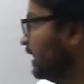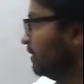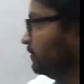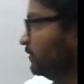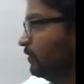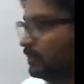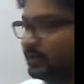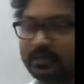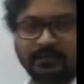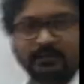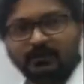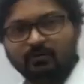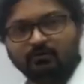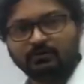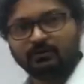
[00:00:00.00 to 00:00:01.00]
Up to here,
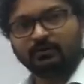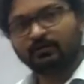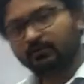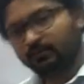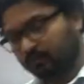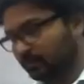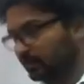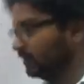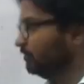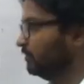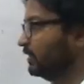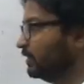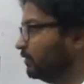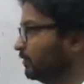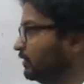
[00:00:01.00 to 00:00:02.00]
any doubt? Okay,
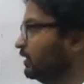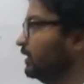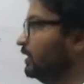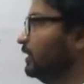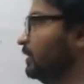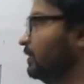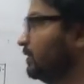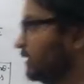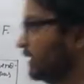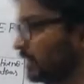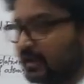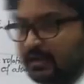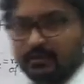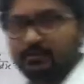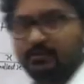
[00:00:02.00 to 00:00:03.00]
very good.
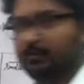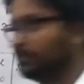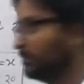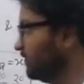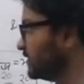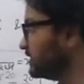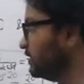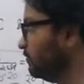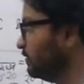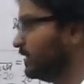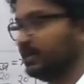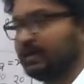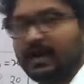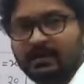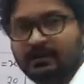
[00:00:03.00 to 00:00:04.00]
Again, firstly you
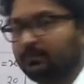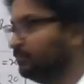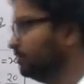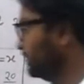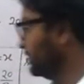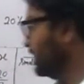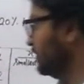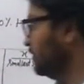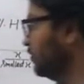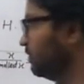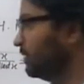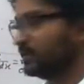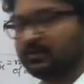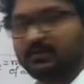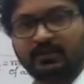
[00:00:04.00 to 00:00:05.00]
write atom, a
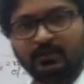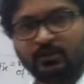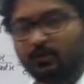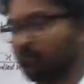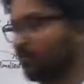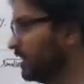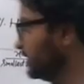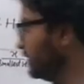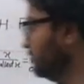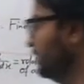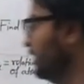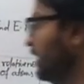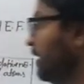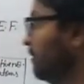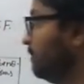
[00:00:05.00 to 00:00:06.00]
percentage of
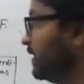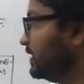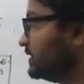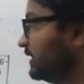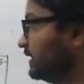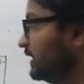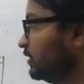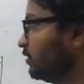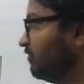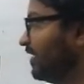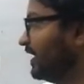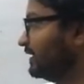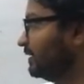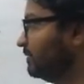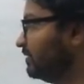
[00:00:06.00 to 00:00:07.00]
atom. Percentage of
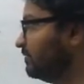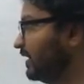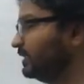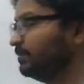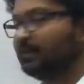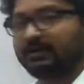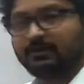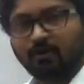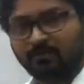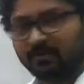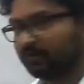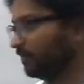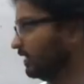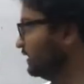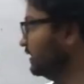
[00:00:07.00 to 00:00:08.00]
atom divided by
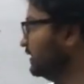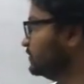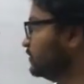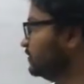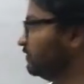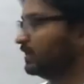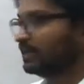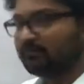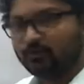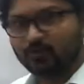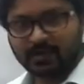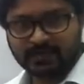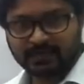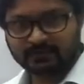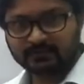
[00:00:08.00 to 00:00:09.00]
atomic weight. So it will give
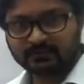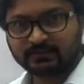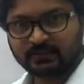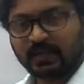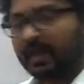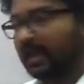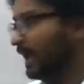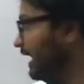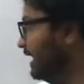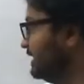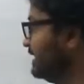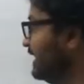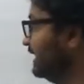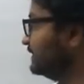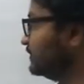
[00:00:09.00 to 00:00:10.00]
you X.
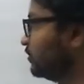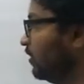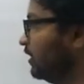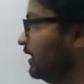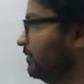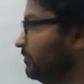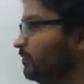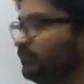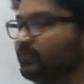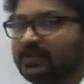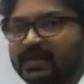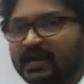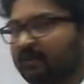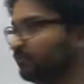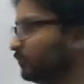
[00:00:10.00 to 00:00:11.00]
In next column,
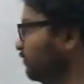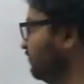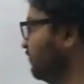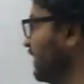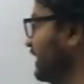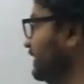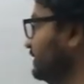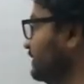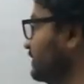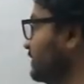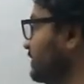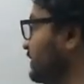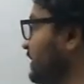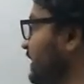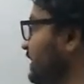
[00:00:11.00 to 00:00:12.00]
we have to find
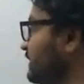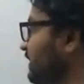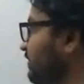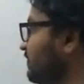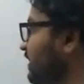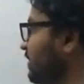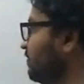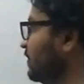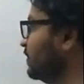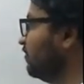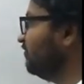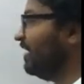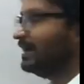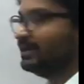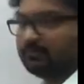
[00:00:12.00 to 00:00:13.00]
relative number
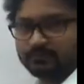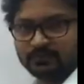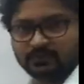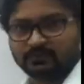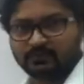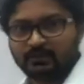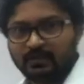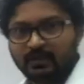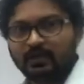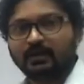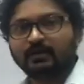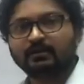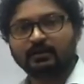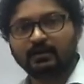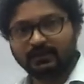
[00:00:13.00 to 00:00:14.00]
of atoms.
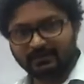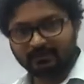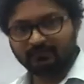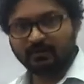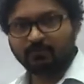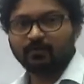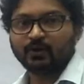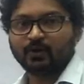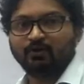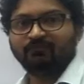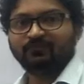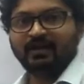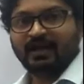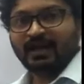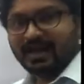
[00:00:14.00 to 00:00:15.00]
Relative number
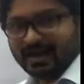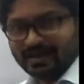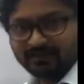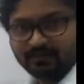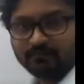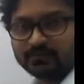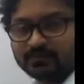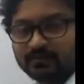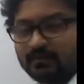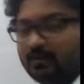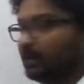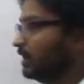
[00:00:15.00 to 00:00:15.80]
of atoms.